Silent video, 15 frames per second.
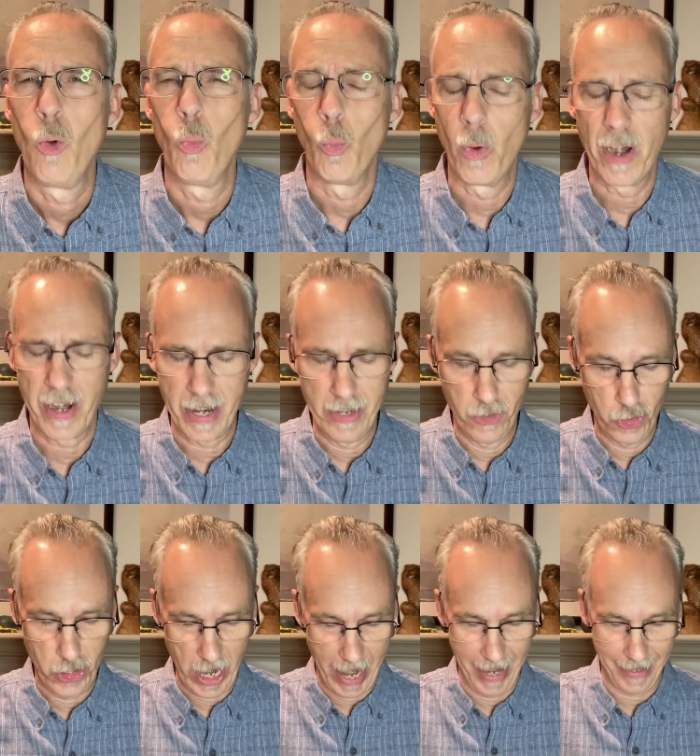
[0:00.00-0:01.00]
We're in
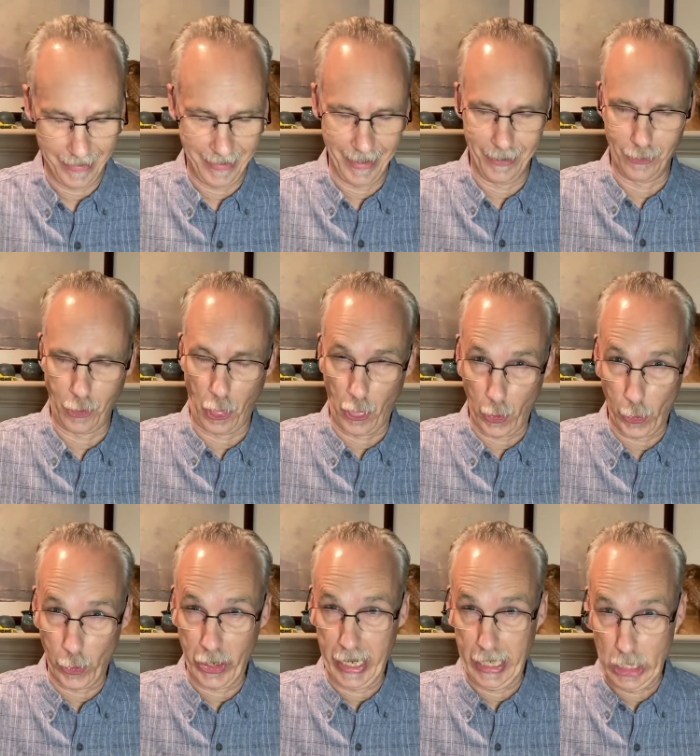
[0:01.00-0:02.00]
Genesis
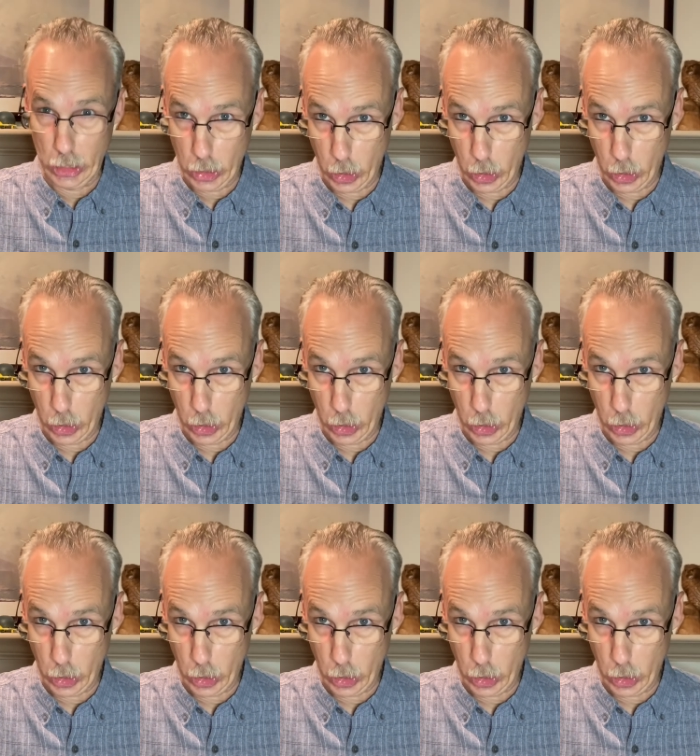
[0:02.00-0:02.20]
32.